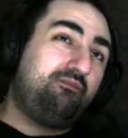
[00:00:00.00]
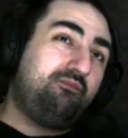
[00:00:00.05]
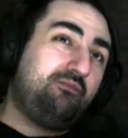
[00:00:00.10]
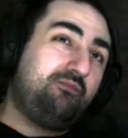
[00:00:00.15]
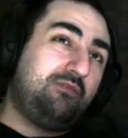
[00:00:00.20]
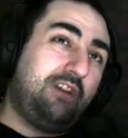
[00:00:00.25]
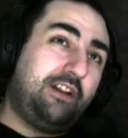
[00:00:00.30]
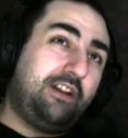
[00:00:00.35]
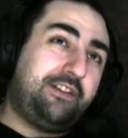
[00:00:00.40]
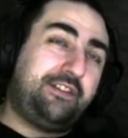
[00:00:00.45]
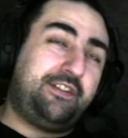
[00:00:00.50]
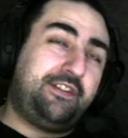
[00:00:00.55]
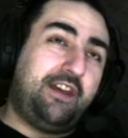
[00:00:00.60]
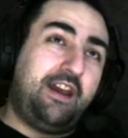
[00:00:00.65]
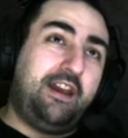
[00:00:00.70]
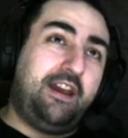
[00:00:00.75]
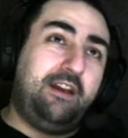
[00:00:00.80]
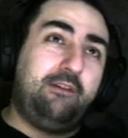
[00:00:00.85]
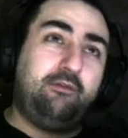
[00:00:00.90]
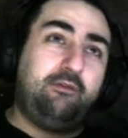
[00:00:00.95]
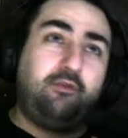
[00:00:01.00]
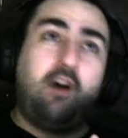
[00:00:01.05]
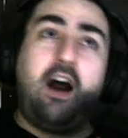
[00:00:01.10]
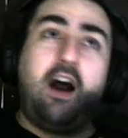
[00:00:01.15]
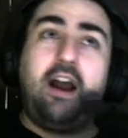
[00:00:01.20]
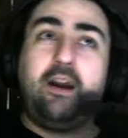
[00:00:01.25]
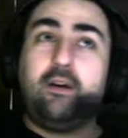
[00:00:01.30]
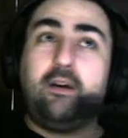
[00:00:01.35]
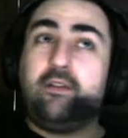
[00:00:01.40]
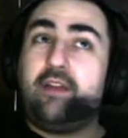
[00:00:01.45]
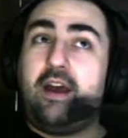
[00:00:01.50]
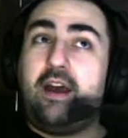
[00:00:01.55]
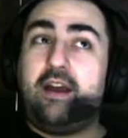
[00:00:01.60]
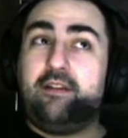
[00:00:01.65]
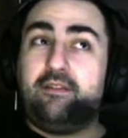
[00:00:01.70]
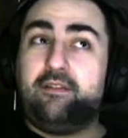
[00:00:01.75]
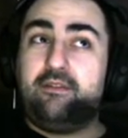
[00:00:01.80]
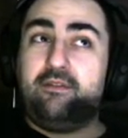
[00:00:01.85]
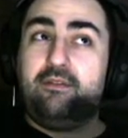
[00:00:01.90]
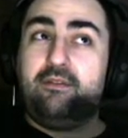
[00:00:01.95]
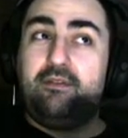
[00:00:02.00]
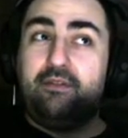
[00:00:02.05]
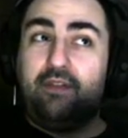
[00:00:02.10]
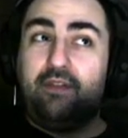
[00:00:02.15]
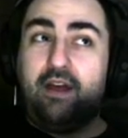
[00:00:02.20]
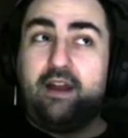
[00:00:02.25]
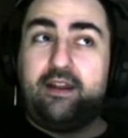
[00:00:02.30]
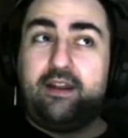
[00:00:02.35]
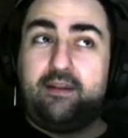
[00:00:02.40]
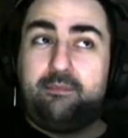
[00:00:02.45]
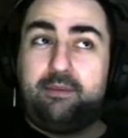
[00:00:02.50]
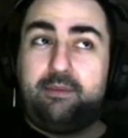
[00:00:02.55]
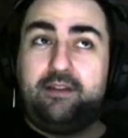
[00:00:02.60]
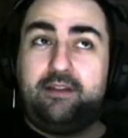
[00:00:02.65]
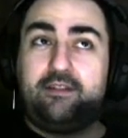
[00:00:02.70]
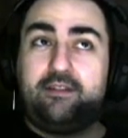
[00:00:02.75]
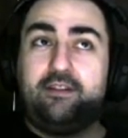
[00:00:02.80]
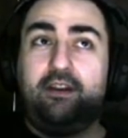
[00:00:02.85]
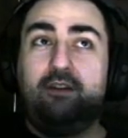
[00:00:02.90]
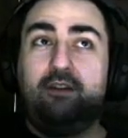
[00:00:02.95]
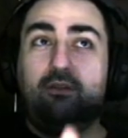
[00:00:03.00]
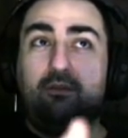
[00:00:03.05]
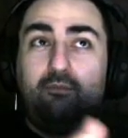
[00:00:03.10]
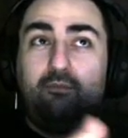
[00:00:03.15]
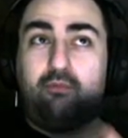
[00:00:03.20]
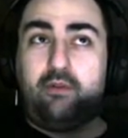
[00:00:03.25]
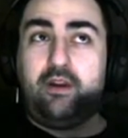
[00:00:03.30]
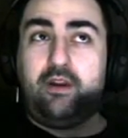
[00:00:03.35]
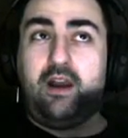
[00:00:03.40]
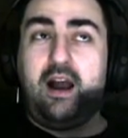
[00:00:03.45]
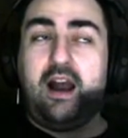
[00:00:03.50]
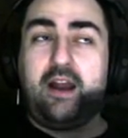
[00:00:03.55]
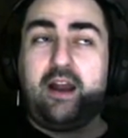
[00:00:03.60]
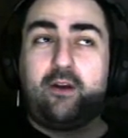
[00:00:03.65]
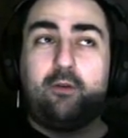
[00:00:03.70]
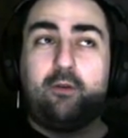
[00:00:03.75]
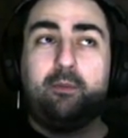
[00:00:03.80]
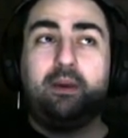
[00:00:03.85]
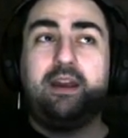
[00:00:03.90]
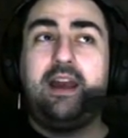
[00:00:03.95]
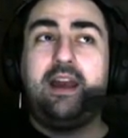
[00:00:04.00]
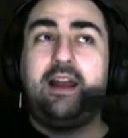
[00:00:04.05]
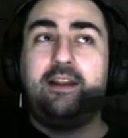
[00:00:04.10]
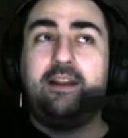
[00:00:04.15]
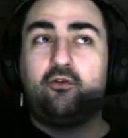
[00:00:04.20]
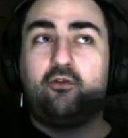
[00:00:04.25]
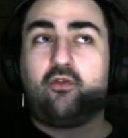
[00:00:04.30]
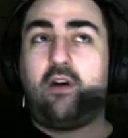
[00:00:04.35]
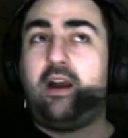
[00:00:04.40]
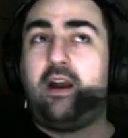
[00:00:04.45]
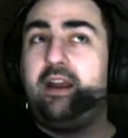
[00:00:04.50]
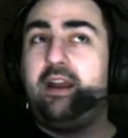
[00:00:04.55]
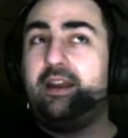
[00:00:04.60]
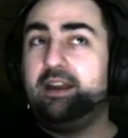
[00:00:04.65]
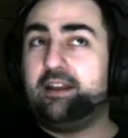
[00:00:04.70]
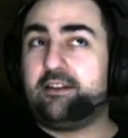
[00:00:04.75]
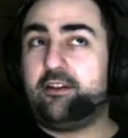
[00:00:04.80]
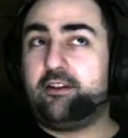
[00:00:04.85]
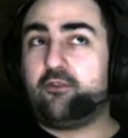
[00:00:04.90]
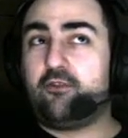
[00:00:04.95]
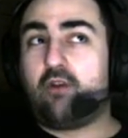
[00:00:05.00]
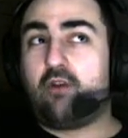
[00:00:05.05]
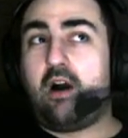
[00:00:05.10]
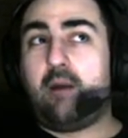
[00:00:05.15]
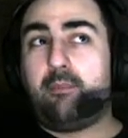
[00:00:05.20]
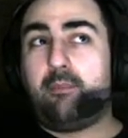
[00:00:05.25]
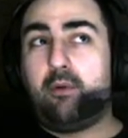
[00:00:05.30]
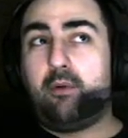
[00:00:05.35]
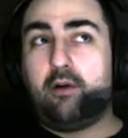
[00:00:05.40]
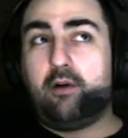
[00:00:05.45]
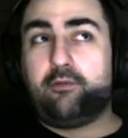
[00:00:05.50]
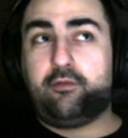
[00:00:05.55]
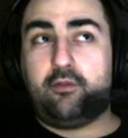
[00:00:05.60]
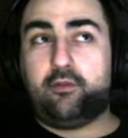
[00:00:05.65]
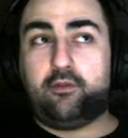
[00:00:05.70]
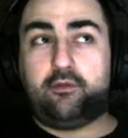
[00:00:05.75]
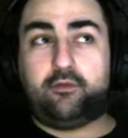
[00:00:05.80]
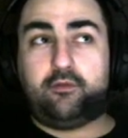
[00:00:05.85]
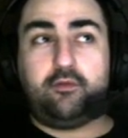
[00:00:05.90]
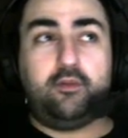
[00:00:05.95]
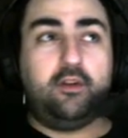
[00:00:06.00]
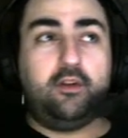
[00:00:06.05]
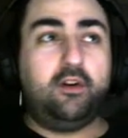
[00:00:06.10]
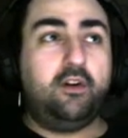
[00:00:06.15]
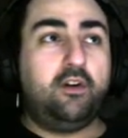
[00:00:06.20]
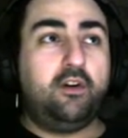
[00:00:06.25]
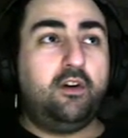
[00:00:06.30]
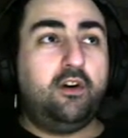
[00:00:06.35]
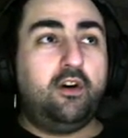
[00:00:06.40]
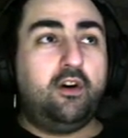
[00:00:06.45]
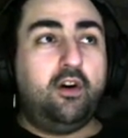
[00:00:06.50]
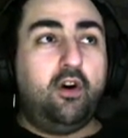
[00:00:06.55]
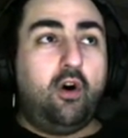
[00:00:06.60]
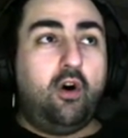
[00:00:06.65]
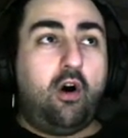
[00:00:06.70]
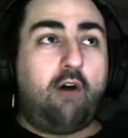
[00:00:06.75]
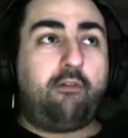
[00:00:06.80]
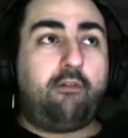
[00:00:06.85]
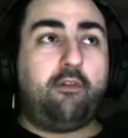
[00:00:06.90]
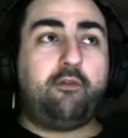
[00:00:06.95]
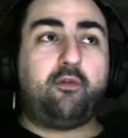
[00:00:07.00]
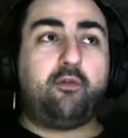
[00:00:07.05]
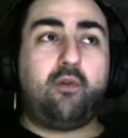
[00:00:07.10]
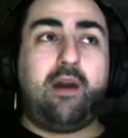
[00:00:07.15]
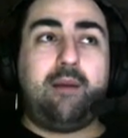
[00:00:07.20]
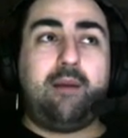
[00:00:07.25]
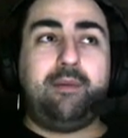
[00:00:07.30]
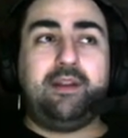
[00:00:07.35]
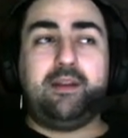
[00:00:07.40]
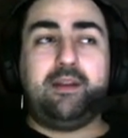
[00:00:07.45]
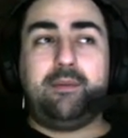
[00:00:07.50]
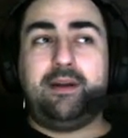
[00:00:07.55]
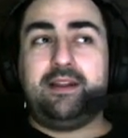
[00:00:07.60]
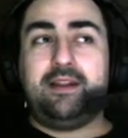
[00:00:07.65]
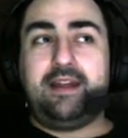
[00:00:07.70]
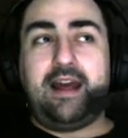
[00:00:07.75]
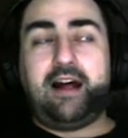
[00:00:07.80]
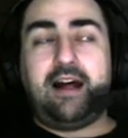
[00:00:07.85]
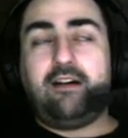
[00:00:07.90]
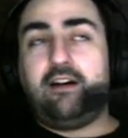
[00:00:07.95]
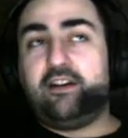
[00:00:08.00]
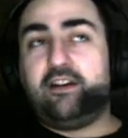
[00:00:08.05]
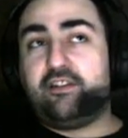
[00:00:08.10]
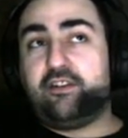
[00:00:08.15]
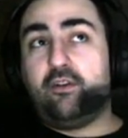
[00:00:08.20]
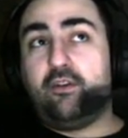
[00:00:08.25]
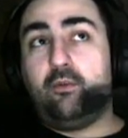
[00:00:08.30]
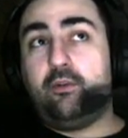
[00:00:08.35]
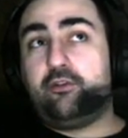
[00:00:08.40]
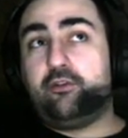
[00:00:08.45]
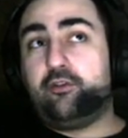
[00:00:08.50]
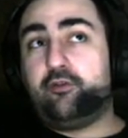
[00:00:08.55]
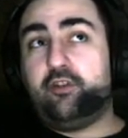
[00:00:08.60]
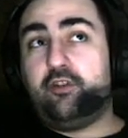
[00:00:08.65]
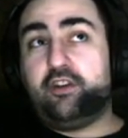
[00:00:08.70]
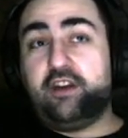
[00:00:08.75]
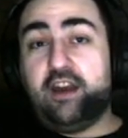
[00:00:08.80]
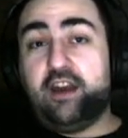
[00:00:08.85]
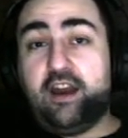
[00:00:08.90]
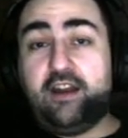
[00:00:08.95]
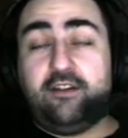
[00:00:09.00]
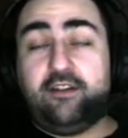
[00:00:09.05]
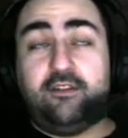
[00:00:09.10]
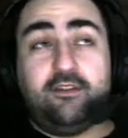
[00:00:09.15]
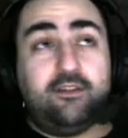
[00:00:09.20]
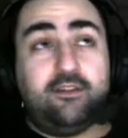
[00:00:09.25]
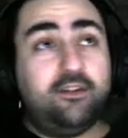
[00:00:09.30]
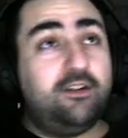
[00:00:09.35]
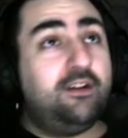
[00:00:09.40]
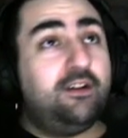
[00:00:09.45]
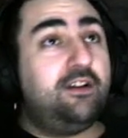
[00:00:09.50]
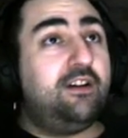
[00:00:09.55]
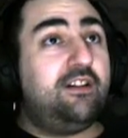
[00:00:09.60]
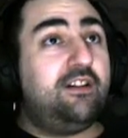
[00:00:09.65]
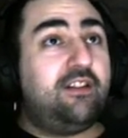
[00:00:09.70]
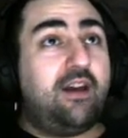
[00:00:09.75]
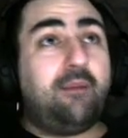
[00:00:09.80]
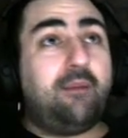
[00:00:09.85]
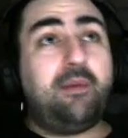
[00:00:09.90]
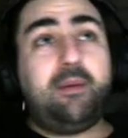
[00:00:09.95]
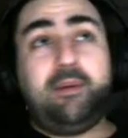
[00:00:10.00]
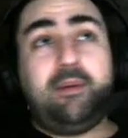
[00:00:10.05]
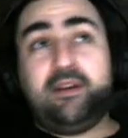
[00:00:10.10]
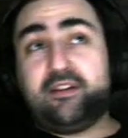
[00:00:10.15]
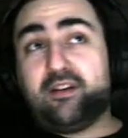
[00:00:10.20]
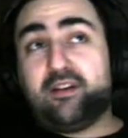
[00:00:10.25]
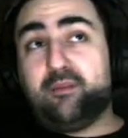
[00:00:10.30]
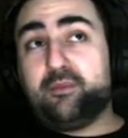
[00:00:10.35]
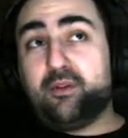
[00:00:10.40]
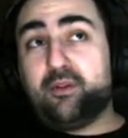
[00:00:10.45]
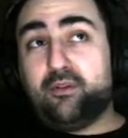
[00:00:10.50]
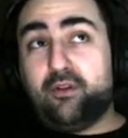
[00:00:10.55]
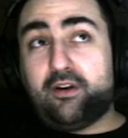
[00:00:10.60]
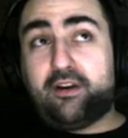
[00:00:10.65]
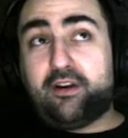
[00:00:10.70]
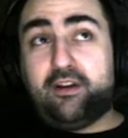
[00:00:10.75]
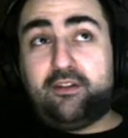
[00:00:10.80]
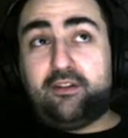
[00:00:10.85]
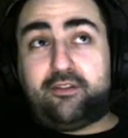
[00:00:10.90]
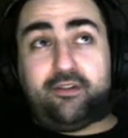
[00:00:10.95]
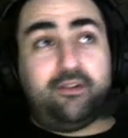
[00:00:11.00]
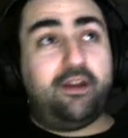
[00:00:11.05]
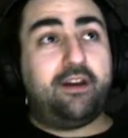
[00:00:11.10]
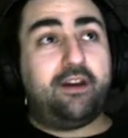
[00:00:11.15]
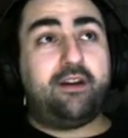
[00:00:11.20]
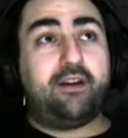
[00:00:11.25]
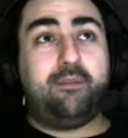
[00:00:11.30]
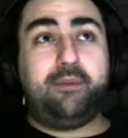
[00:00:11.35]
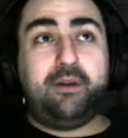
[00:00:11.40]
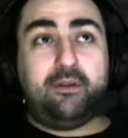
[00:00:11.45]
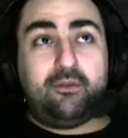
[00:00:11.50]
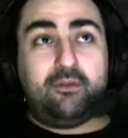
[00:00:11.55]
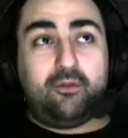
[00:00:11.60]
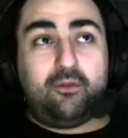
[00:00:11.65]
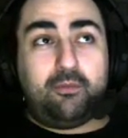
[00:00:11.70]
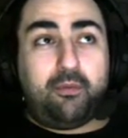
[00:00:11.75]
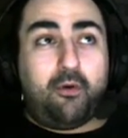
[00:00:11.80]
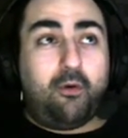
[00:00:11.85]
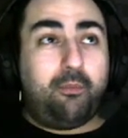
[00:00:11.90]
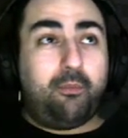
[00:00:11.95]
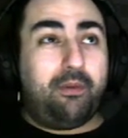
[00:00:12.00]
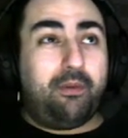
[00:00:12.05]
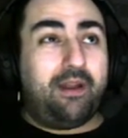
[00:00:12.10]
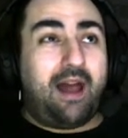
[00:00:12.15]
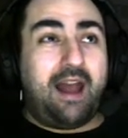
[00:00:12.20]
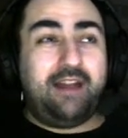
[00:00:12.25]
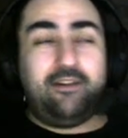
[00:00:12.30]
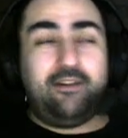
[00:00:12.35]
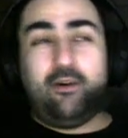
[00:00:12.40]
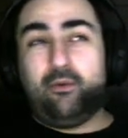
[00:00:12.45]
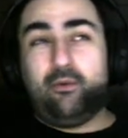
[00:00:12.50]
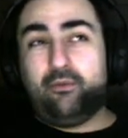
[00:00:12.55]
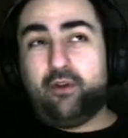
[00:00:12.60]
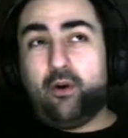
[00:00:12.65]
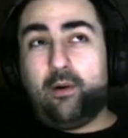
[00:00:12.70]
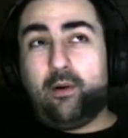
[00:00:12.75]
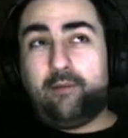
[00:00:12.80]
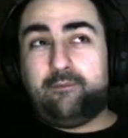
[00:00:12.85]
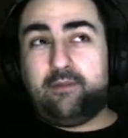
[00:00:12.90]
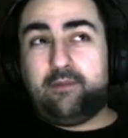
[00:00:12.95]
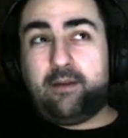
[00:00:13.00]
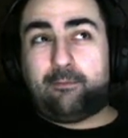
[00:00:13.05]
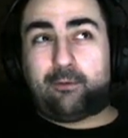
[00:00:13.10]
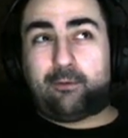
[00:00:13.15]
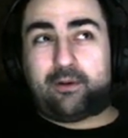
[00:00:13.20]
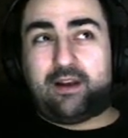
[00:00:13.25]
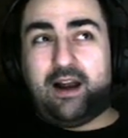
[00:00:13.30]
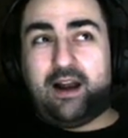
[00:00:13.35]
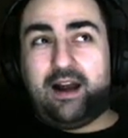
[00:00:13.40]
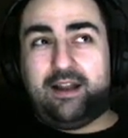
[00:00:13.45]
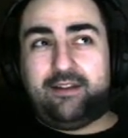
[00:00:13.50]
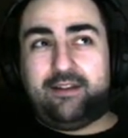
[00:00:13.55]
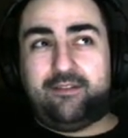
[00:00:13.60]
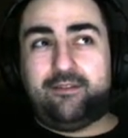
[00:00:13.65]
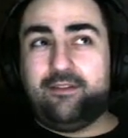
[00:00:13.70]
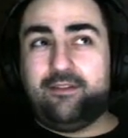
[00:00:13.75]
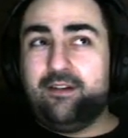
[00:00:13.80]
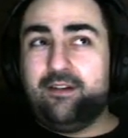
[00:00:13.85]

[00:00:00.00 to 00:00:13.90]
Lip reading: let's say, fire that NPC and rehire him again and try and get the drop off of grabbing them on the ally skill. Which, if you can, that may be something to look into. That could be a loophole, but I don't know. I've never gotten